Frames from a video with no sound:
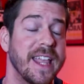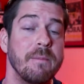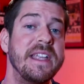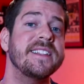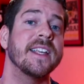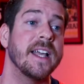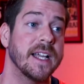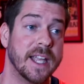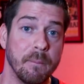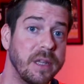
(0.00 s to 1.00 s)
That means
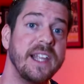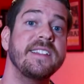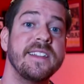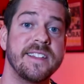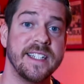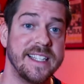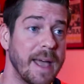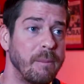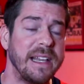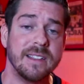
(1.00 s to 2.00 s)
complacency,
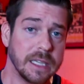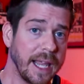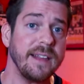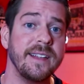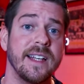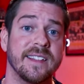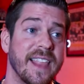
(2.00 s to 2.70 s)
that means laziness,